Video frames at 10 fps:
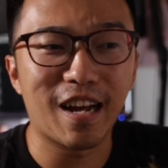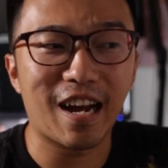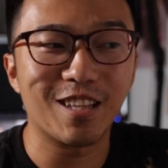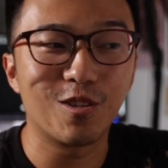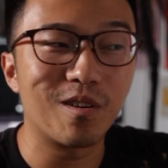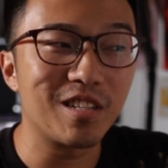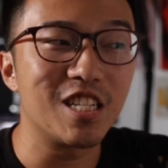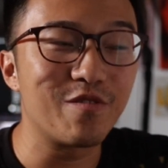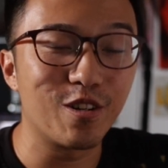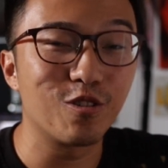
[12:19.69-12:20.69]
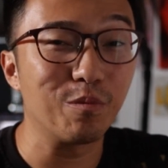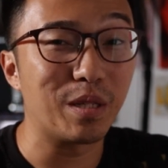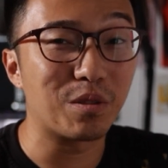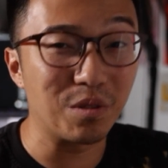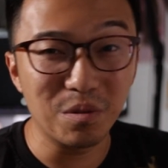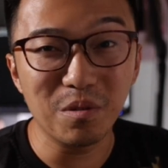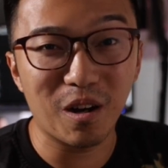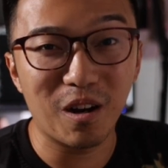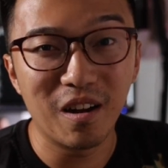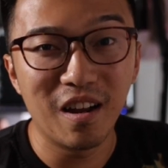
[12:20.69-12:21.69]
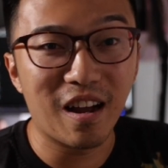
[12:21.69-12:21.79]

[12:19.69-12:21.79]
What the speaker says: I don't want this video to be too long,